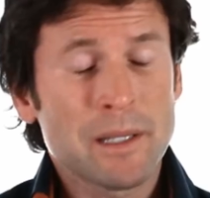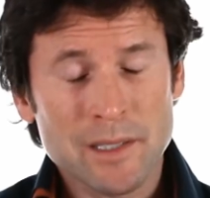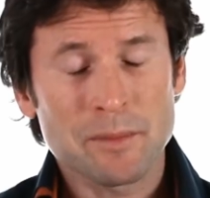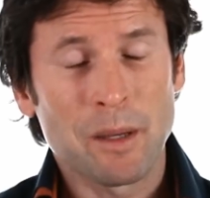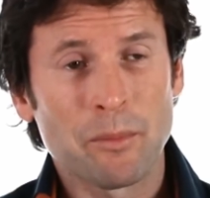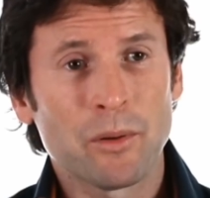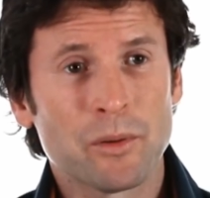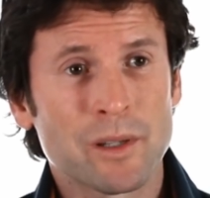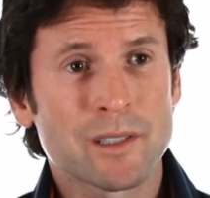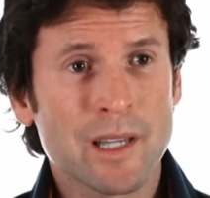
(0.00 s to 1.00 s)
business people
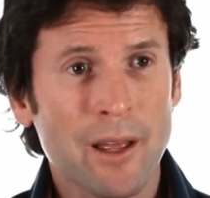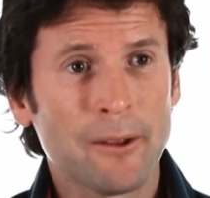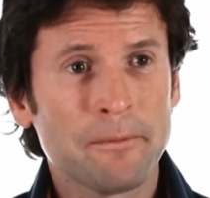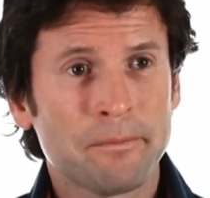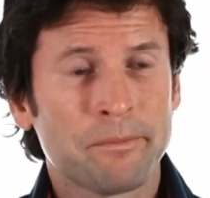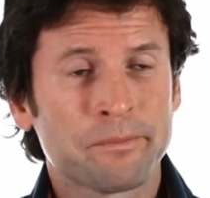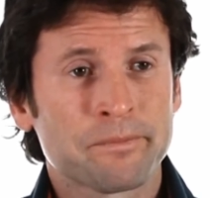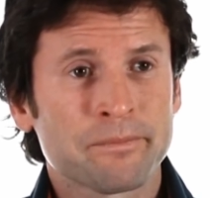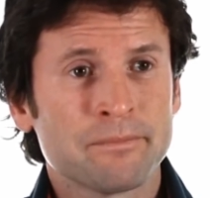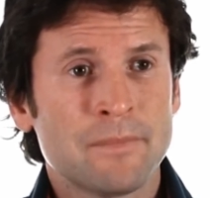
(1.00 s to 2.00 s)
who can sell,
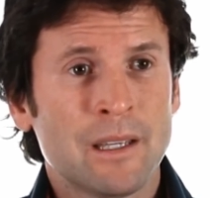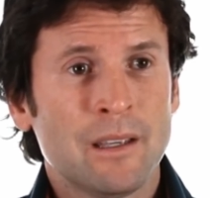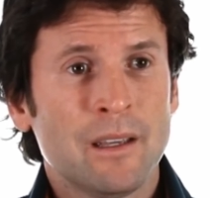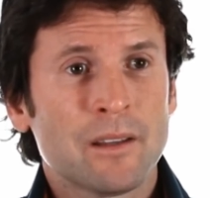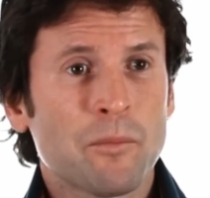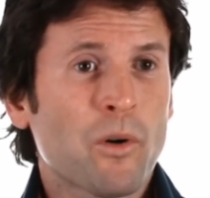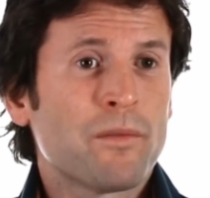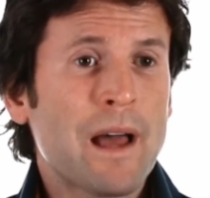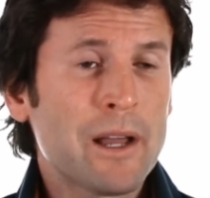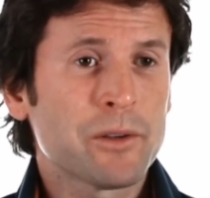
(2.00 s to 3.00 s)
the more
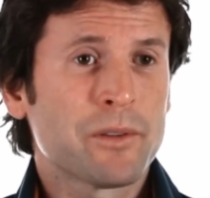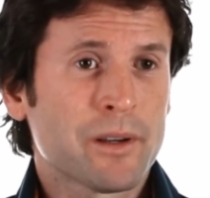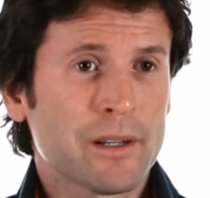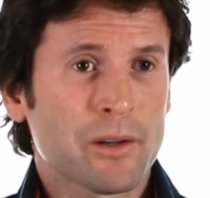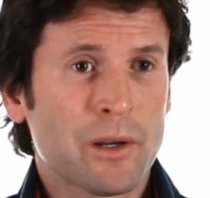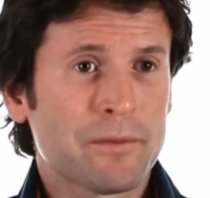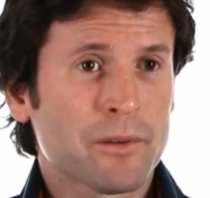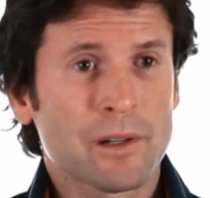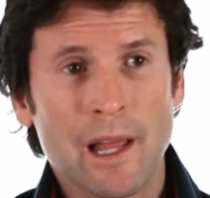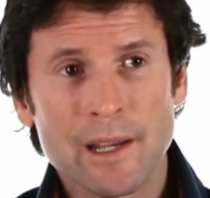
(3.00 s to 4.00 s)
value they're going to create
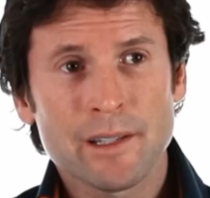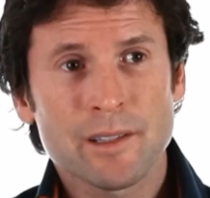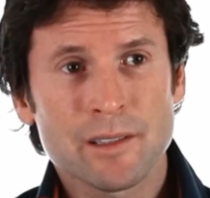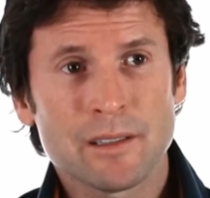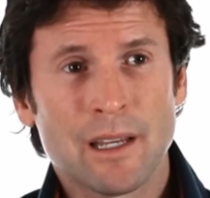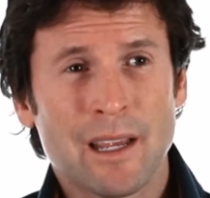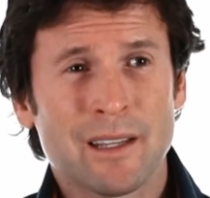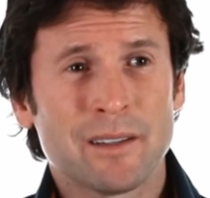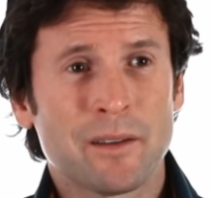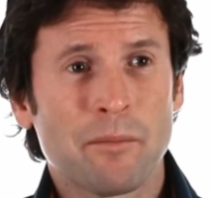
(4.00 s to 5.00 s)
for clients,
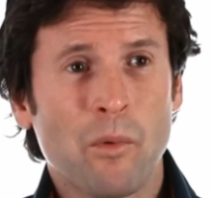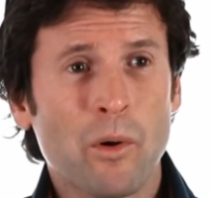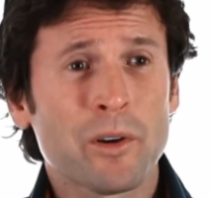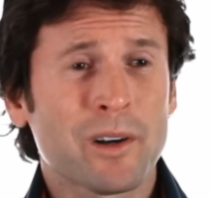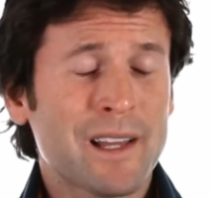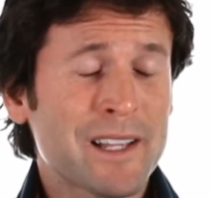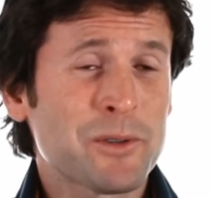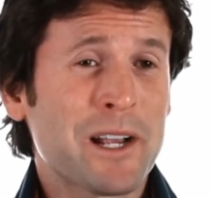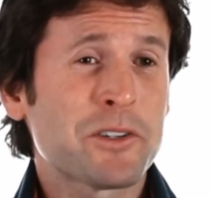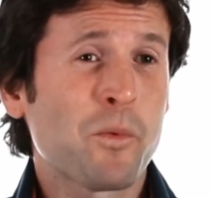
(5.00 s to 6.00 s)
and the more your
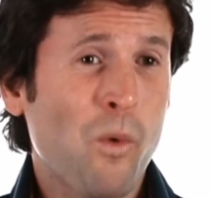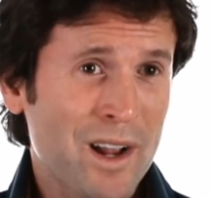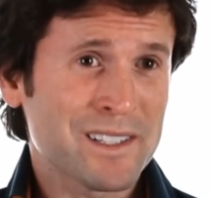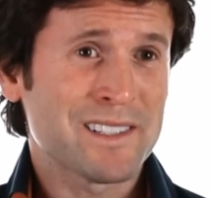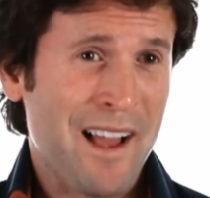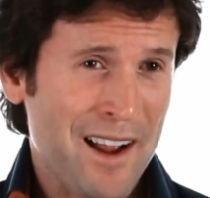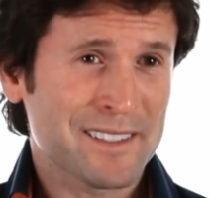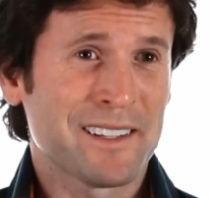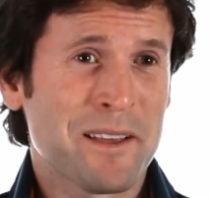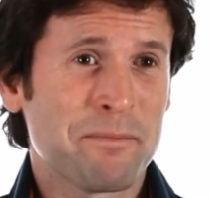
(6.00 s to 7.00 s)
clients will actually want to
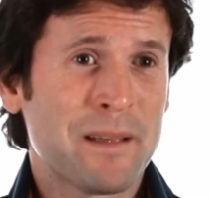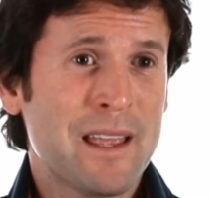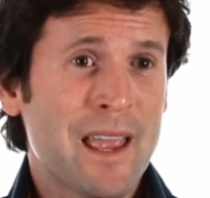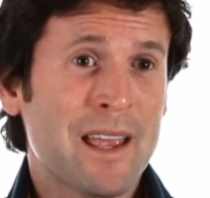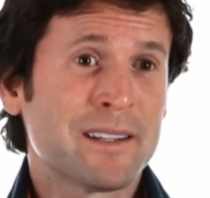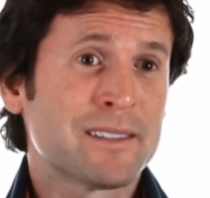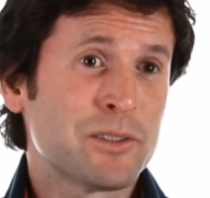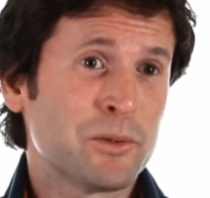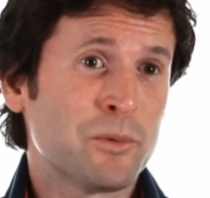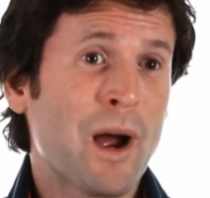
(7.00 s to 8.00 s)
talk to them and
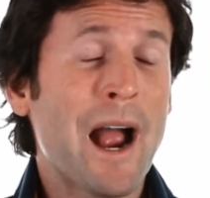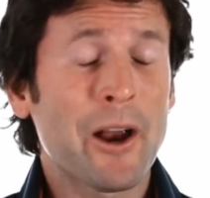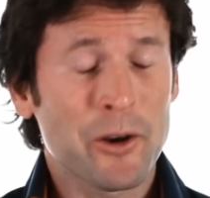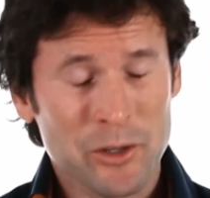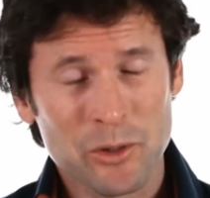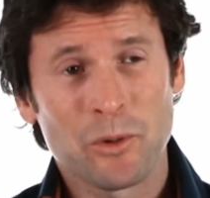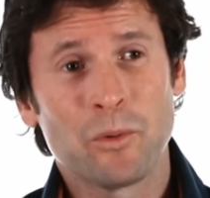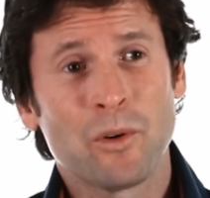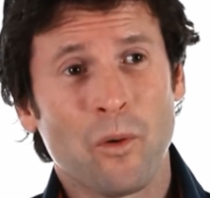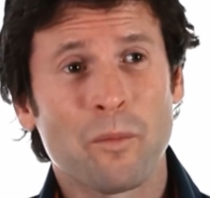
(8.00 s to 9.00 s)
to hire
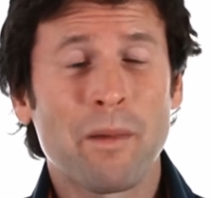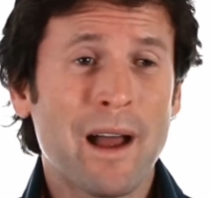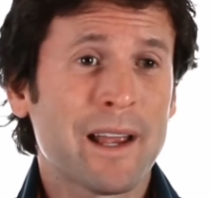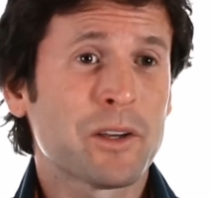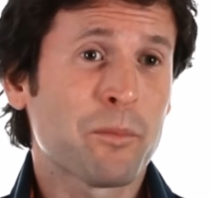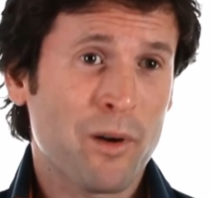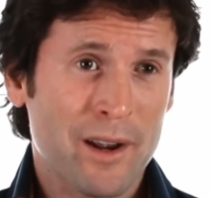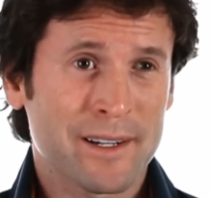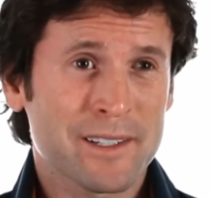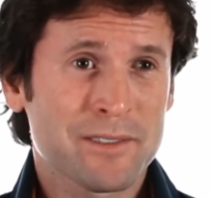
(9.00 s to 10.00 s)
you or buy your
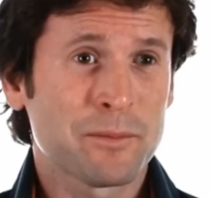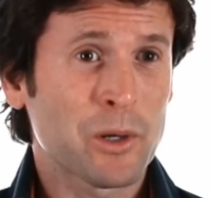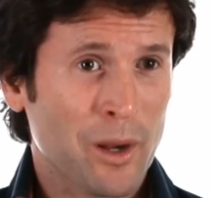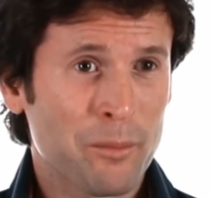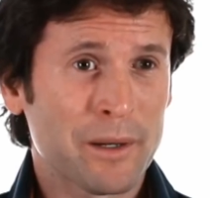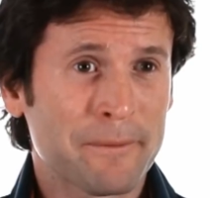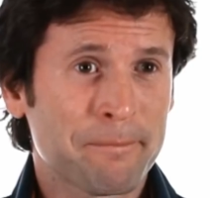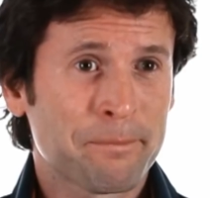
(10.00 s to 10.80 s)
products from your company.